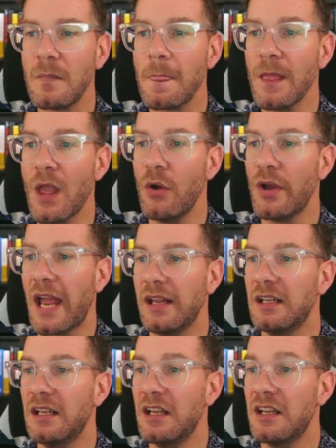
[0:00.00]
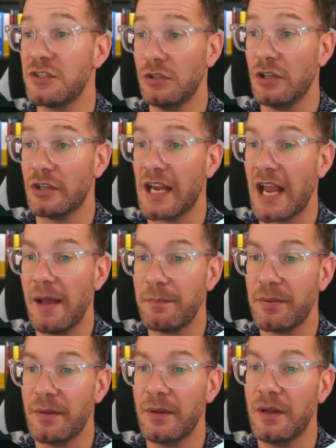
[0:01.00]
Okay, it's a good looking app.
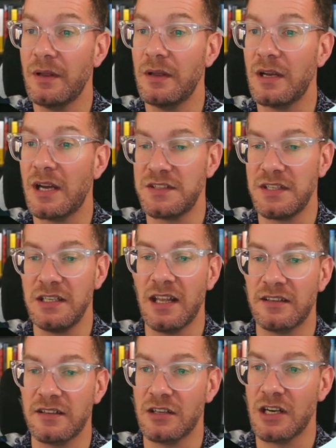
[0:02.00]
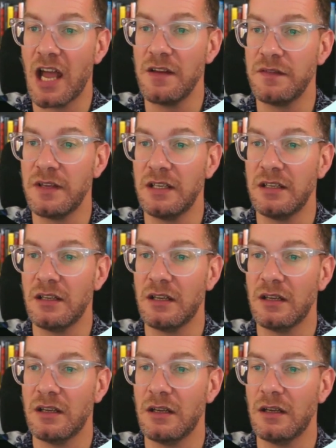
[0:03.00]
I see that they're live in the
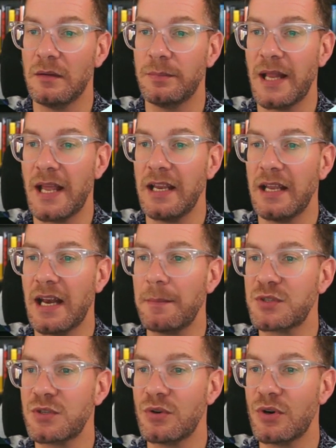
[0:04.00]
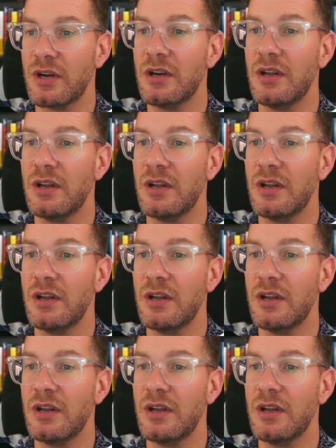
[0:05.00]
Play and App Store.